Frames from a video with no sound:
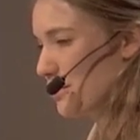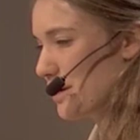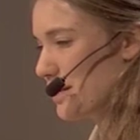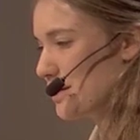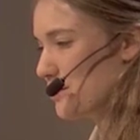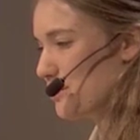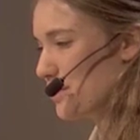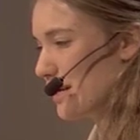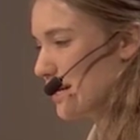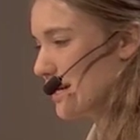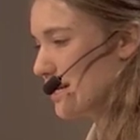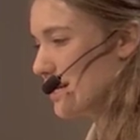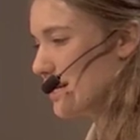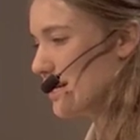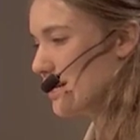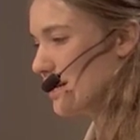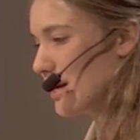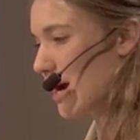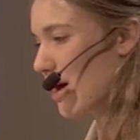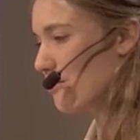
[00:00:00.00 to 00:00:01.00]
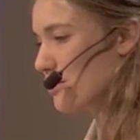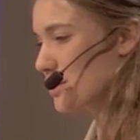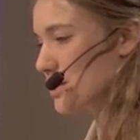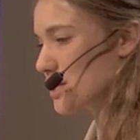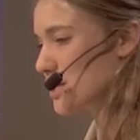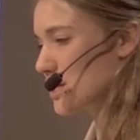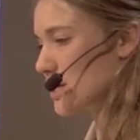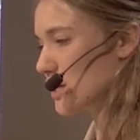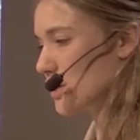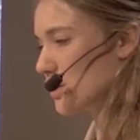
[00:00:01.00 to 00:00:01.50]
In the beginning, I was
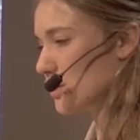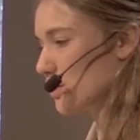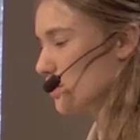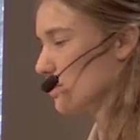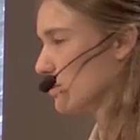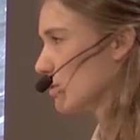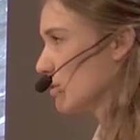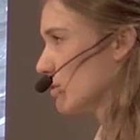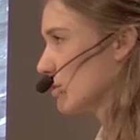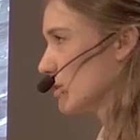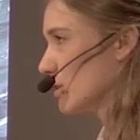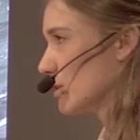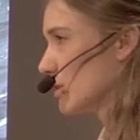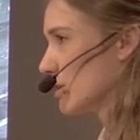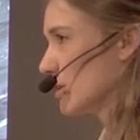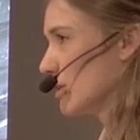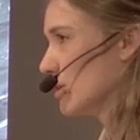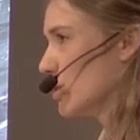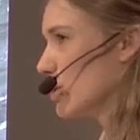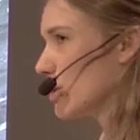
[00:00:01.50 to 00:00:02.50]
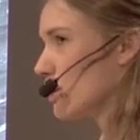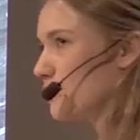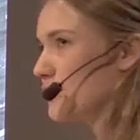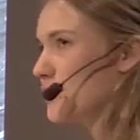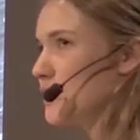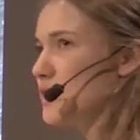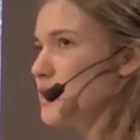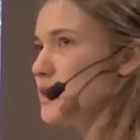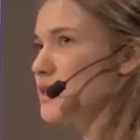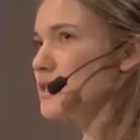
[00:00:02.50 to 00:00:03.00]
still
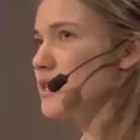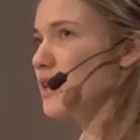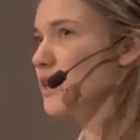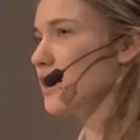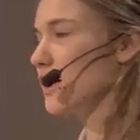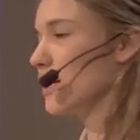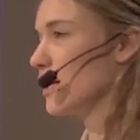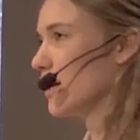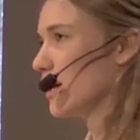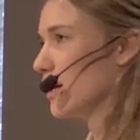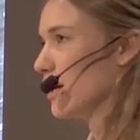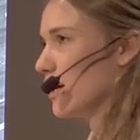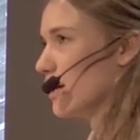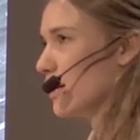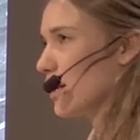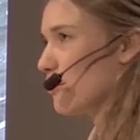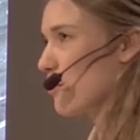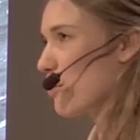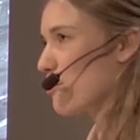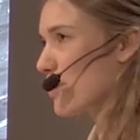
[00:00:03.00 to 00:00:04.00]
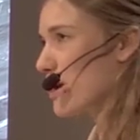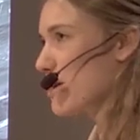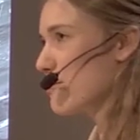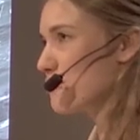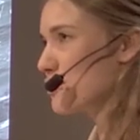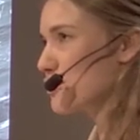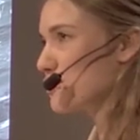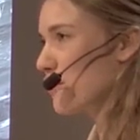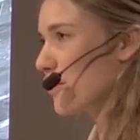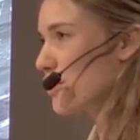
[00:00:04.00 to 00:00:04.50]
nervous and like my
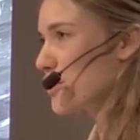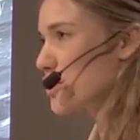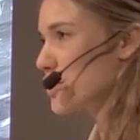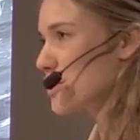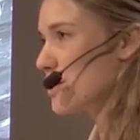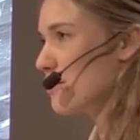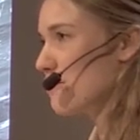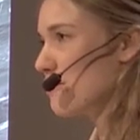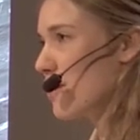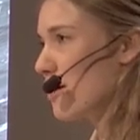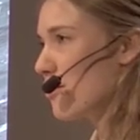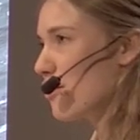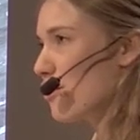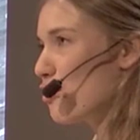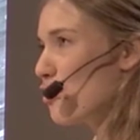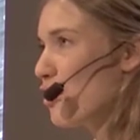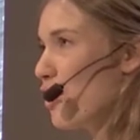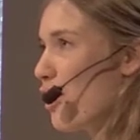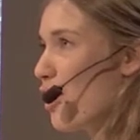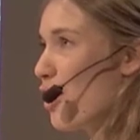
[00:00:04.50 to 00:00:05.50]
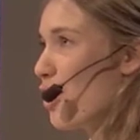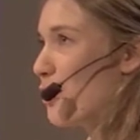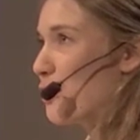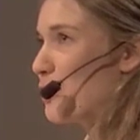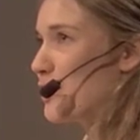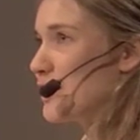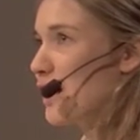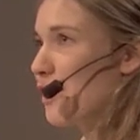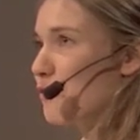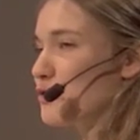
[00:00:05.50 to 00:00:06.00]
brain was functioning well,
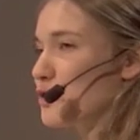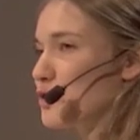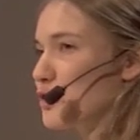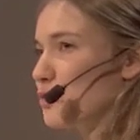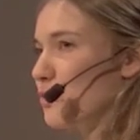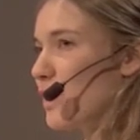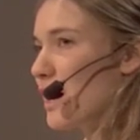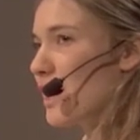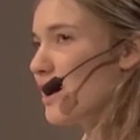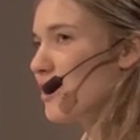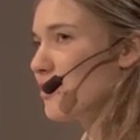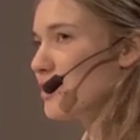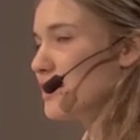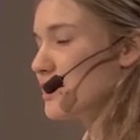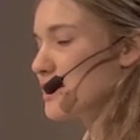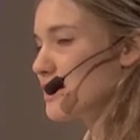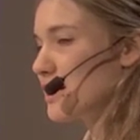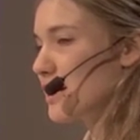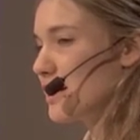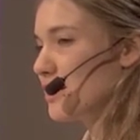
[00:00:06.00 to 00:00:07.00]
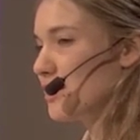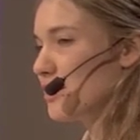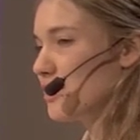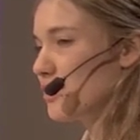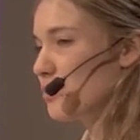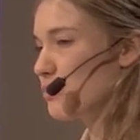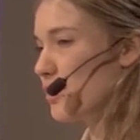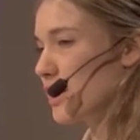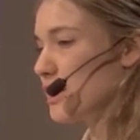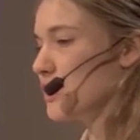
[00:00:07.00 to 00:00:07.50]
but after a while, it's like
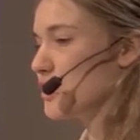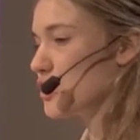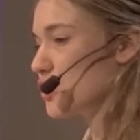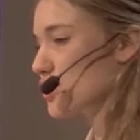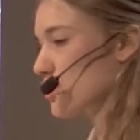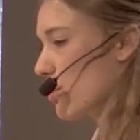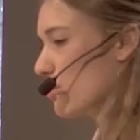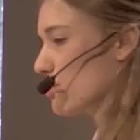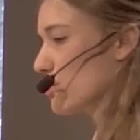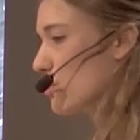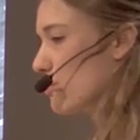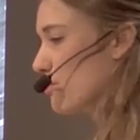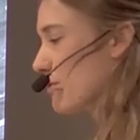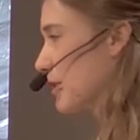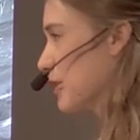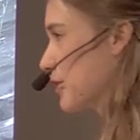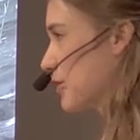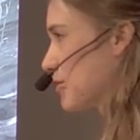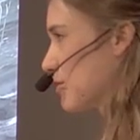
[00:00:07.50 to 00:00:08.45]
your body just goes over